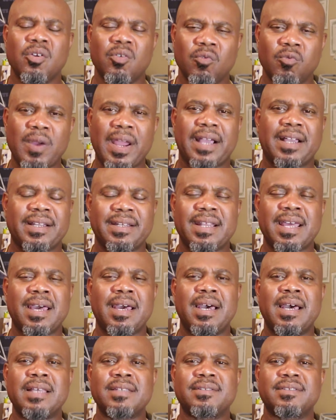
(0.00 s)

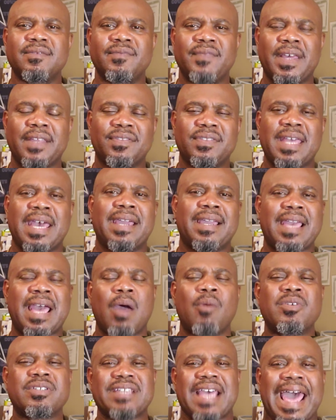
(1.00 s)
recognized that guy
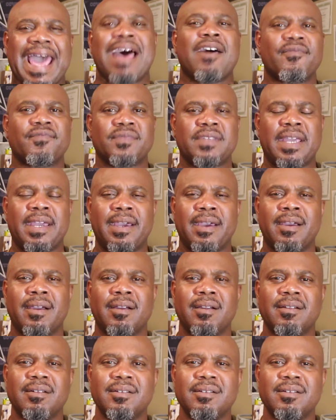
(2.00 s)
was out there.